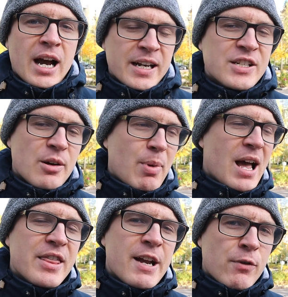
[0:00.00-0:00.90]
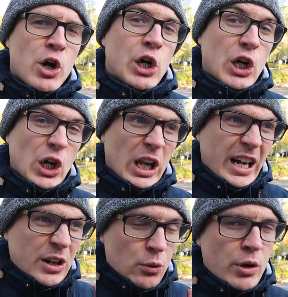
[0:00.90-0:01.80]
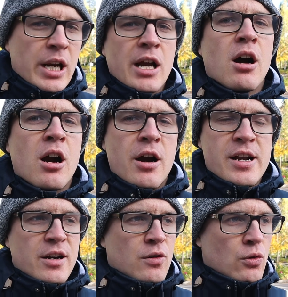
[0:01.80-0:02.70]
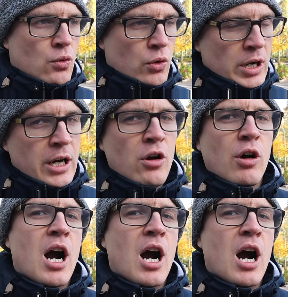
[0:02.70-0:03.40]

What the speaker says: And in Japan, they work like really hard and really long